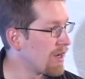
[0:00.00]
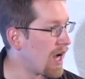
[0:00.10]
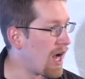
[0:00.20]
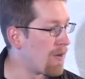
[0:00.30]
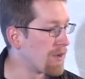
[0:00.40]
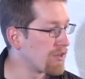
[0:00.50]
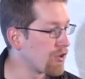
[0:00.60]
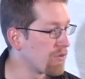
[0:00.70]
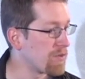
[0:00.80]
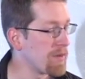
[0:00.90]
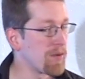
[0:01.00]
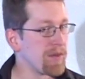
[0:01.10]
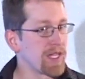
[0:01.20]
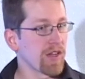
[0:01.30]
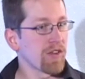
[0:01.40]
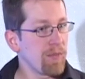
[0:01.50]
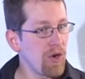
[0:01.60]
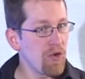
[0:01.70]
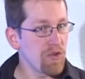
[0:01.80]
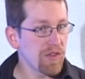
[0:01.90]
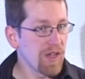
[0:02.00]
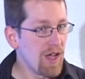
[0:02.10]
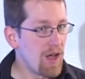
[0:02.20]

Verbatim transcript: um, in terms of people being exposed,